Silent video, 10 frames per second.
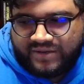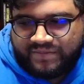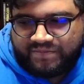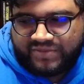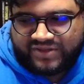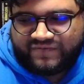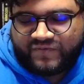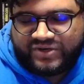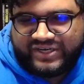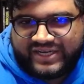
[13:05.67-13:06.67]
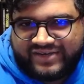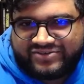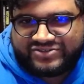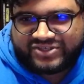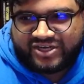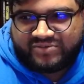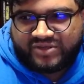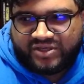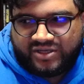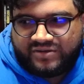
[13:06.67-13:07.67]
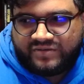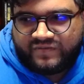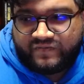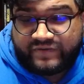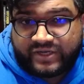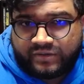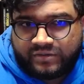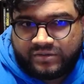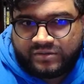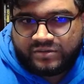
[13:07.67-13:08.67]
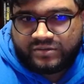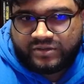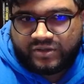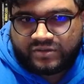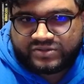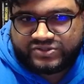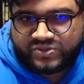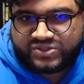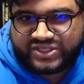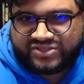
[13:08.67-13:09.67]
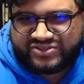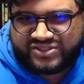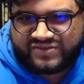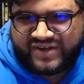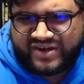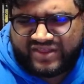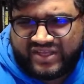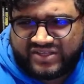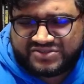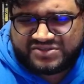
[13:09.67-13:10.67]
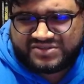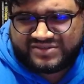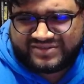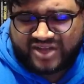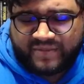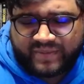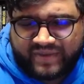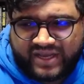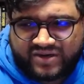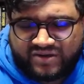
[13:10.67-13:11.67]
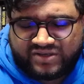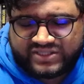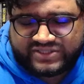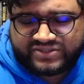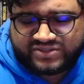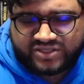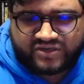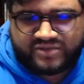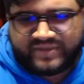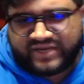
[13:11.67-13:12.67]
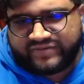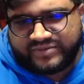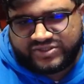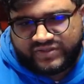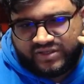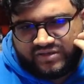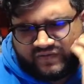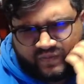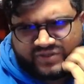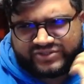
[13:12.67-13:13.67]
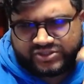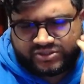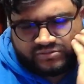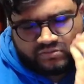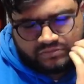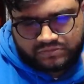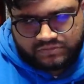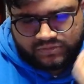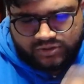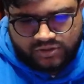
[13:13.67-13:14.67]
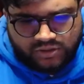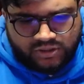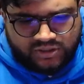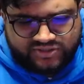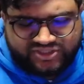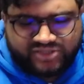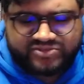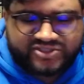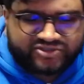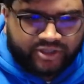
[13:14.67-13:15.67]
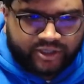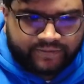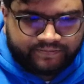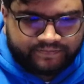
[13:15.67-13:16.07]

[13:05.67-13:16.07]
But the 49ers are going to be fun. Because George Kittle's still around. I think he's coming back, or he's already back from injury, if he was injured. CMC's gone.